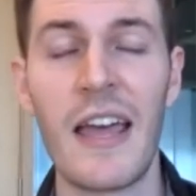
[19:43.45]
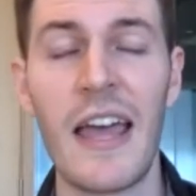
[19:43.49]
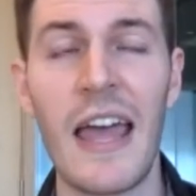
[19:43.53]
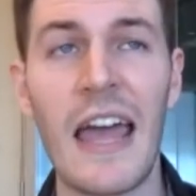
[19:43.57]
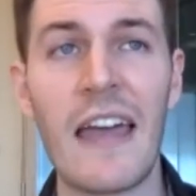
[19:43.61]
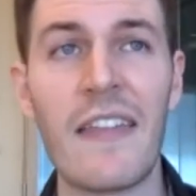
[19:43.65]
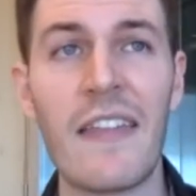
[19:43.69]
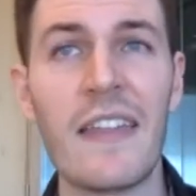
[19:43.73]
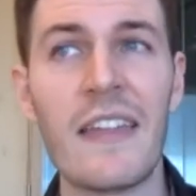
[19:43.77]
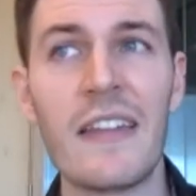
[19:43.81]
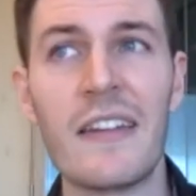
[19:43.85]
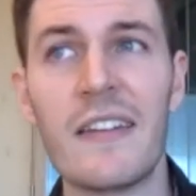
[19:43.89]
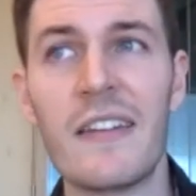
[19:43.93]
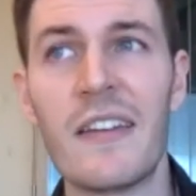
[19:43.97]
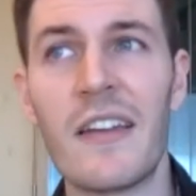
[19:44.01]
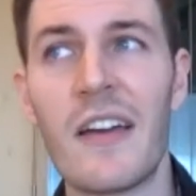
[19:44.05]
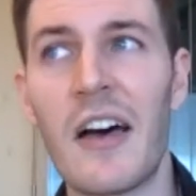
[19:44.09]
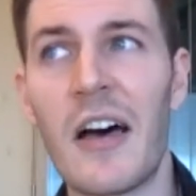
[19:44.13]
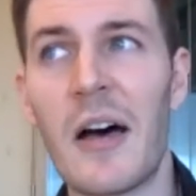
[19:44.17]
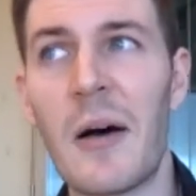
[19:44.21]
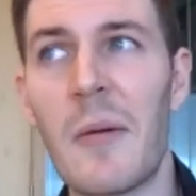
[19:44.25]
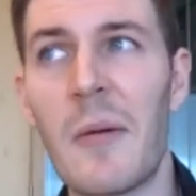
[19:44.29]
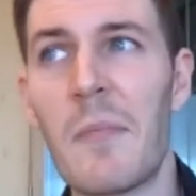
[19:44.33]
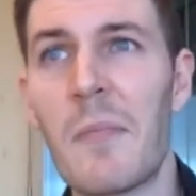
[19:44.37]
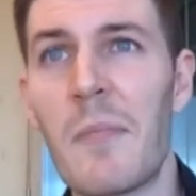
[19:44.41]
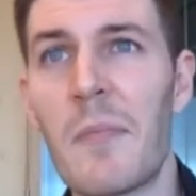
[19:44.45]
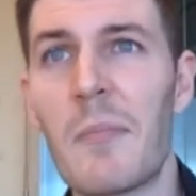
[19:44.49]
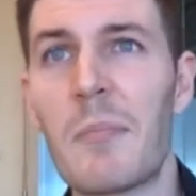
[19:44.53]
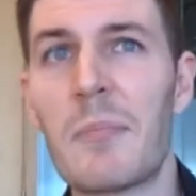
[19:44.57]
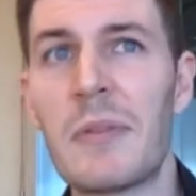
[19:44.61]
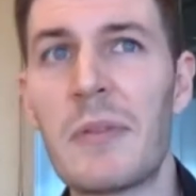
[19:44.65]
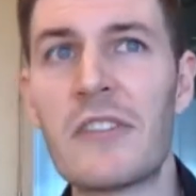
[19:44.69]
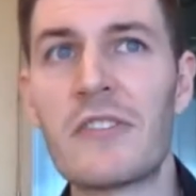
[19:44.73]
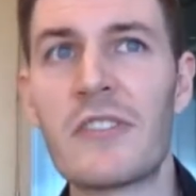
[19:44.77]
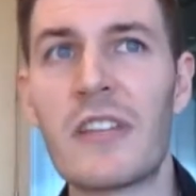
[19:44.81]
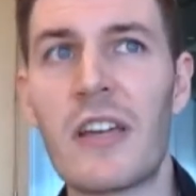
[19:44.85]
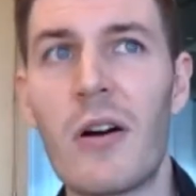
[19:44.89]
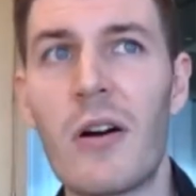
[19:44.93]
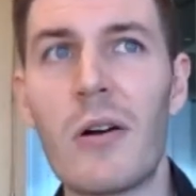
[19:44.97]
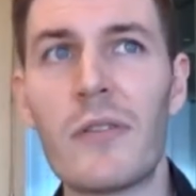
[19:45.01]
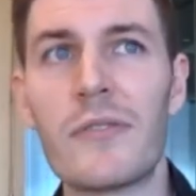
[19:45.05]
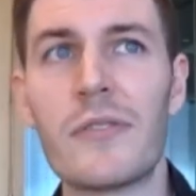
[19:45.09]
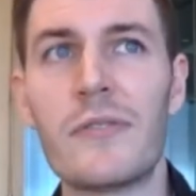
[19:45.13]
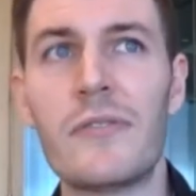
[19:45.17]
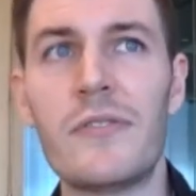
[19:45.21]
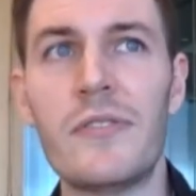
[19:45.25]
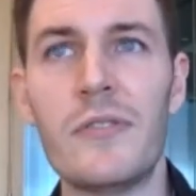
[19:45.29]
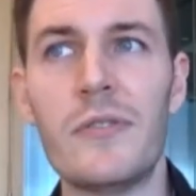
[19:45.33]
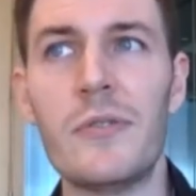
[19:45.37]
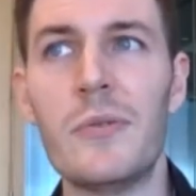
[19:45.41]
and then potentially also
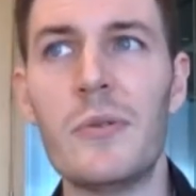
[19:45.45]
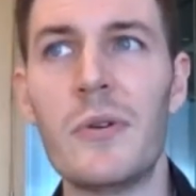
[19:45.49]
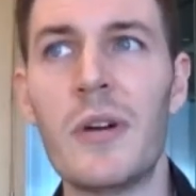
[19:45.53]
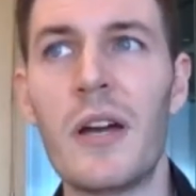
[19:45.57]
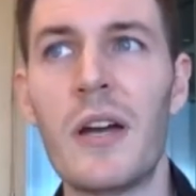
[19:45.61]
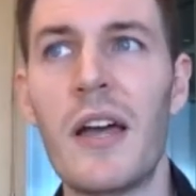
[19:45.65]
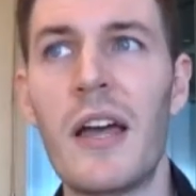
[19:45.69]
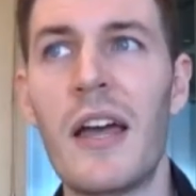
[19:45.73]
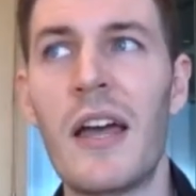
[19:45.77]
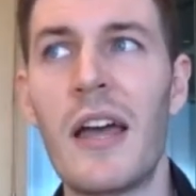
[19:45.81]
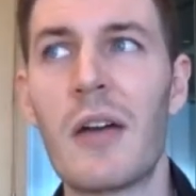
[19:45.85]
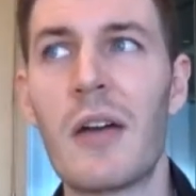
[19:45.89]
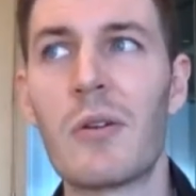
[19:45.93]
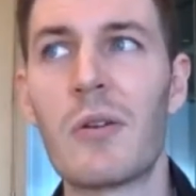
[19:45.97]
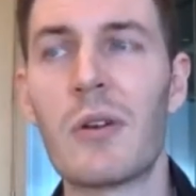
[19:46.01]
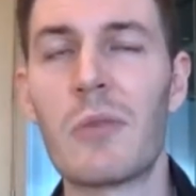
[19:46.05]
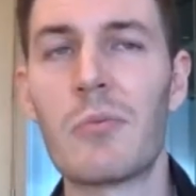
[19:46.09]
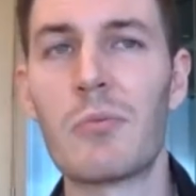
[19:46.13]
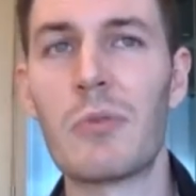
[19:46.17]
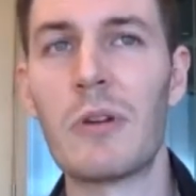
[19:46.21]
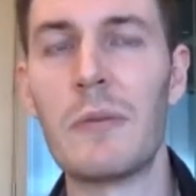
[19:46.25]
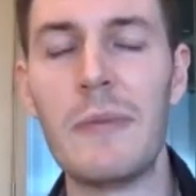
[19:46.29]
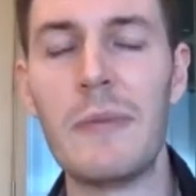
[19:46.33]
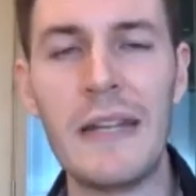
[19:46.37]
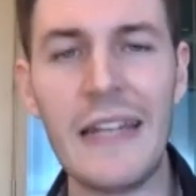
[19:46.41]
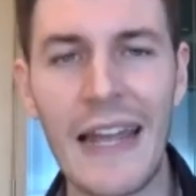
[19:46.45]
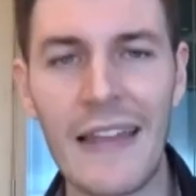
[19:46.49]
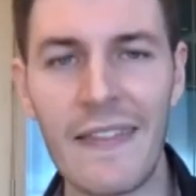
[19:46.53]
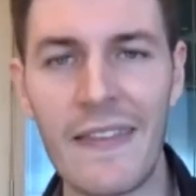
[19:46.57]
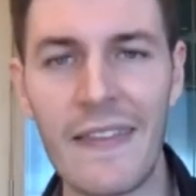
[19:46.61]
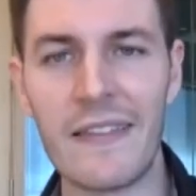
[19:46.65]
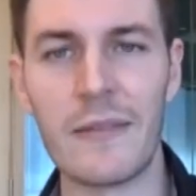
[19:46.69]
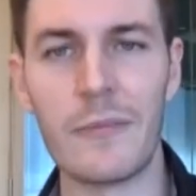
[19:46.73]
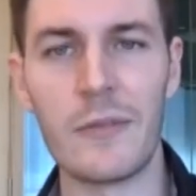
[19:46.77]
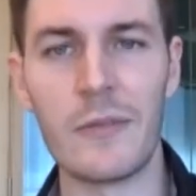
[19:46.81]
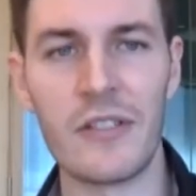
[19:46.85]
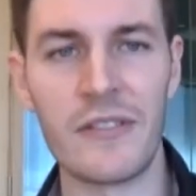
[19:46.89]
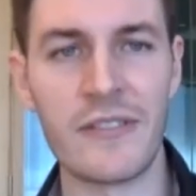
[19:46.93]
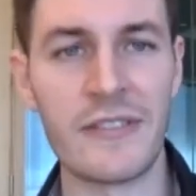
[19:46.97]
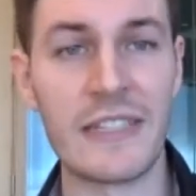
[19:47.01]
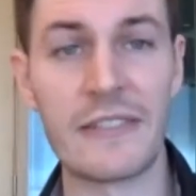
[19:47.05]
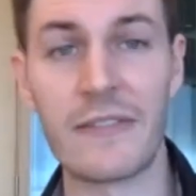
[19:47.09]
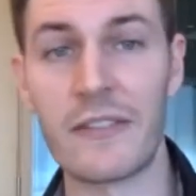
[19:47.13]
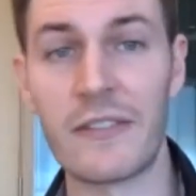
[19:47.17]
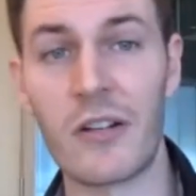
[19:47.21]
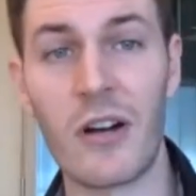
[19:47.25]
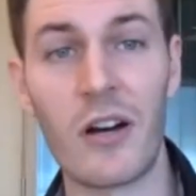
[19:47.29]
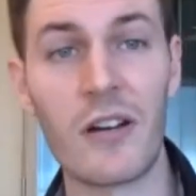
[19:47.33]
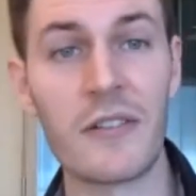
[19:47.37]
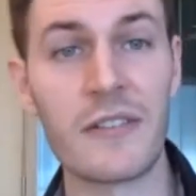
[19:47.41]
to remediate these images in
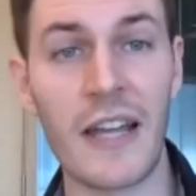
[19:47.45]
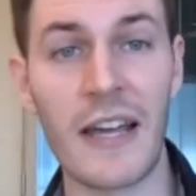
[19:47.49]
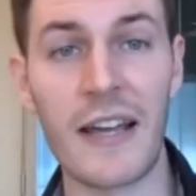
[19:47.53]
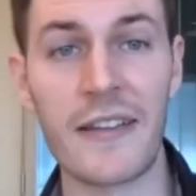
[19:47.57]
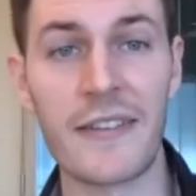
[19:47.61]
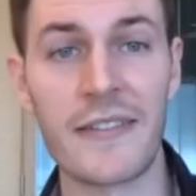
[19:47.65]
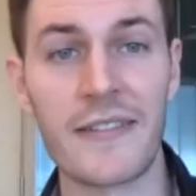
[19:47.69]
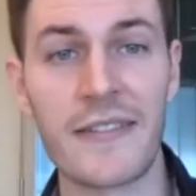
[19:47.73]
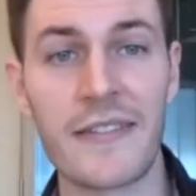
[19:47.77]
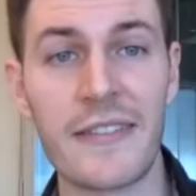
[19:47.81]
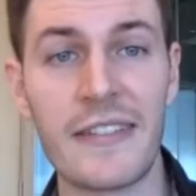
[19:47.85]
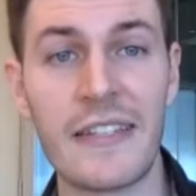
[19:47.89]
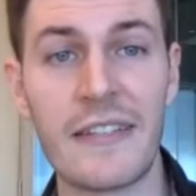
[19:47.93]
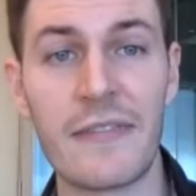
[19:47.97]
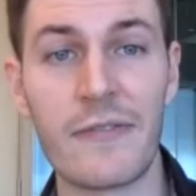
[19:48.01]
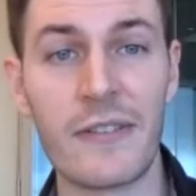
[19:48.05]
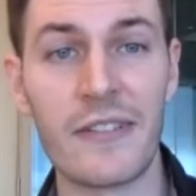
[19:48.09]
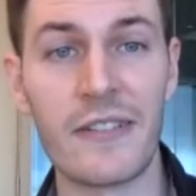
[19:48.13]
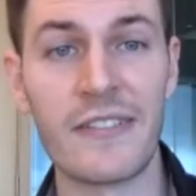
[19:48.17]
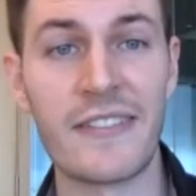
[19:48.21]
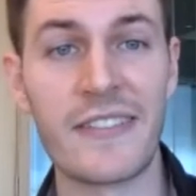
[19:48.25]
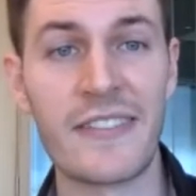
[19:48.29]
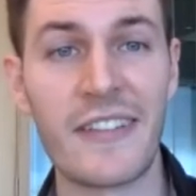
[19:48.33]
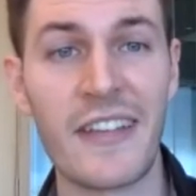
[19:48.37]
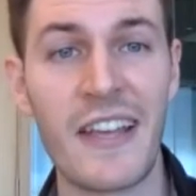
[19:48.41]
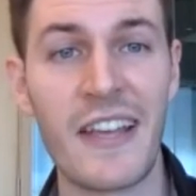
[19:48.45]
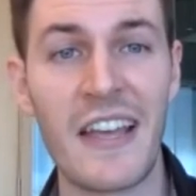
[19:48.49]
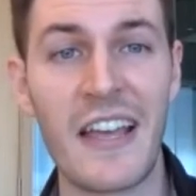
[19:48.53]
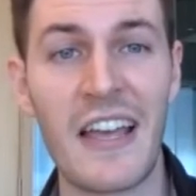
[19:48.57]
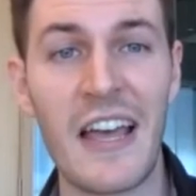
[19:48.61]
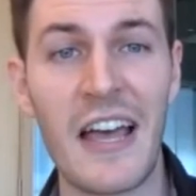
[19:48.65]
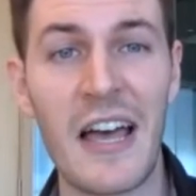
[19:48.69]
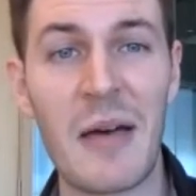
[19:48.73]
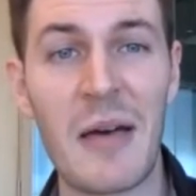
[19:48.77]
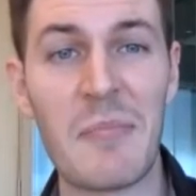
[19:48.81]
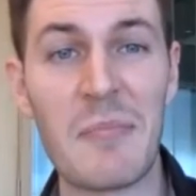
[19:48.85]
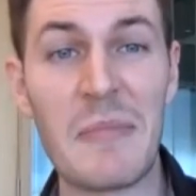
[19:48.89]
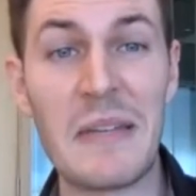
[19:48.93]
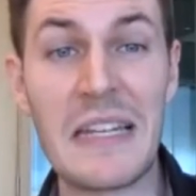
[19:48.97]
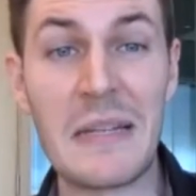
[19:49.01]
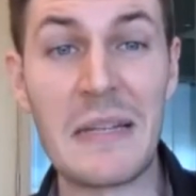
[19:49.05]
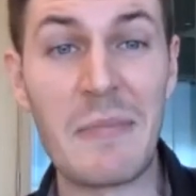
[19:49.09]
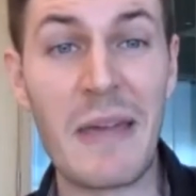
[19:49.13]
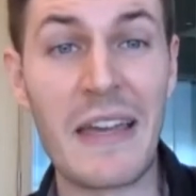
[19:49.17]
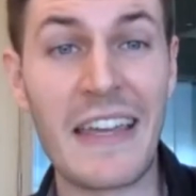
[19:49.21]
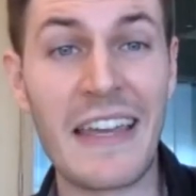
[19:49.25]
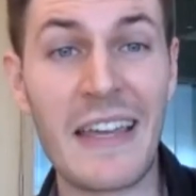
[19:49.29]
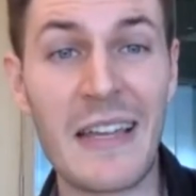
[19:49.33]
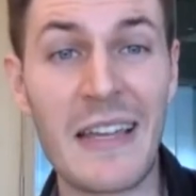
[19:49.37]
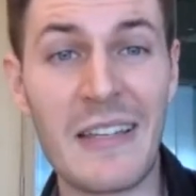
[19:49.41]
different contexts and different
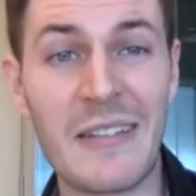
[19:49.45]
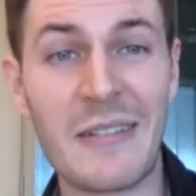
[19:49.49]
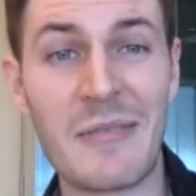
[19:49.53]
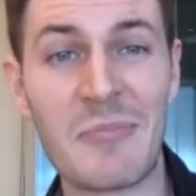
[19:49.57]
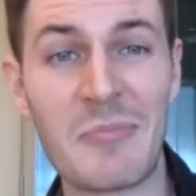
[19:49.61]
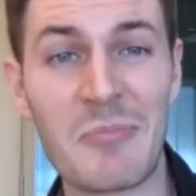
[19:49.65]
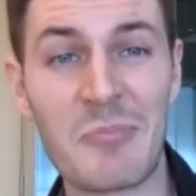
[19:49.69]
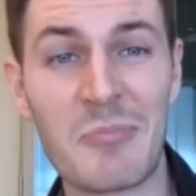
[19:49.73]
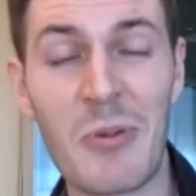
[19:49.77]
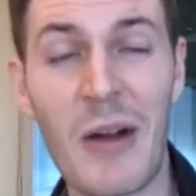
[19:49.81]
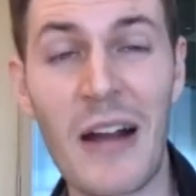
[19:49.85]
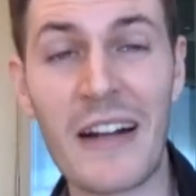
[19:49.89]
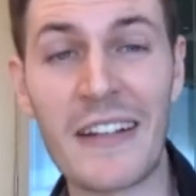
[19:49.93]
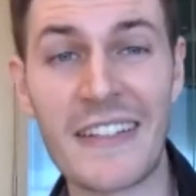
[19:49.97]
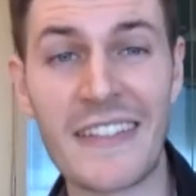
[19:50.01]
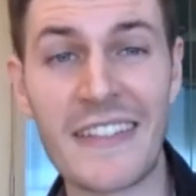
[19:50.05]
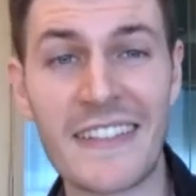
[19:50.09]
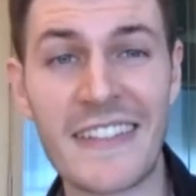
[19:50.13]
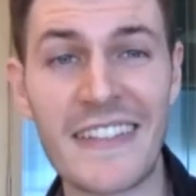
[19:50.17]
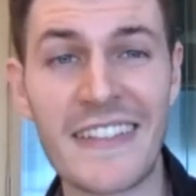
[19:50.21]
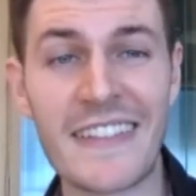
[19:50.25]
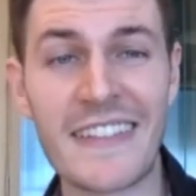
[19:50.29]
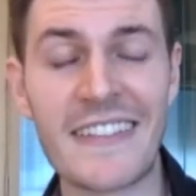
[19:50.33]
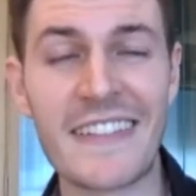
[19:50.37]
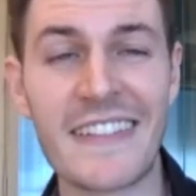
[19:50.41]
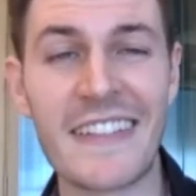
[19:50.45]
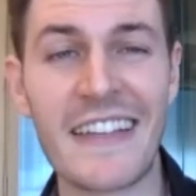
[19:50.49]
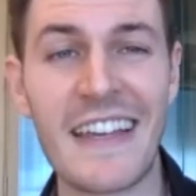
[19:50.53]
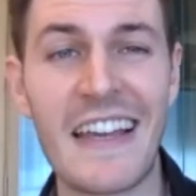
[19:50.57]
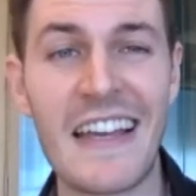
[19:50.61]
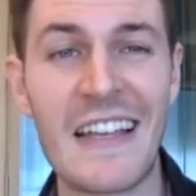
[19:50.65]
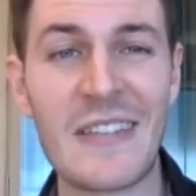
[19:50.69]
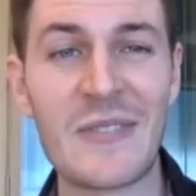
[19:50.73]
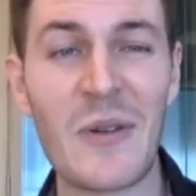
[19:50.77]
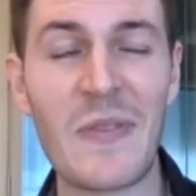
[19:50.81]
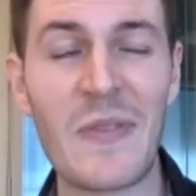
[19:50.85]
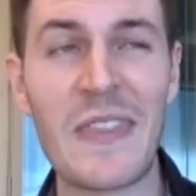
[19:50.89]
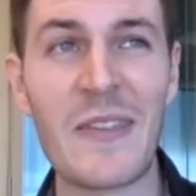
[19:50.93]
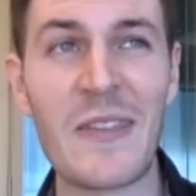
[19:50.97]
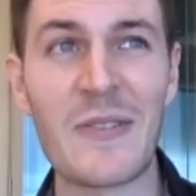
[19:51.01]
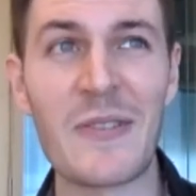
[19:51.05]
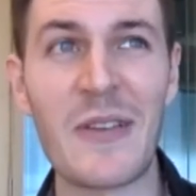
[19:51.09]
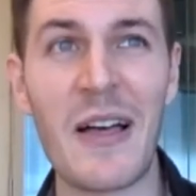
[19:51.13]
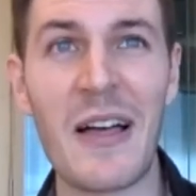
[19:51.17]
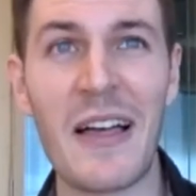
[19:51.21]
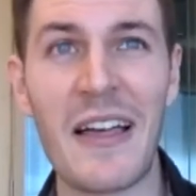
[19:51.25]
meaning-making practices? So I think there's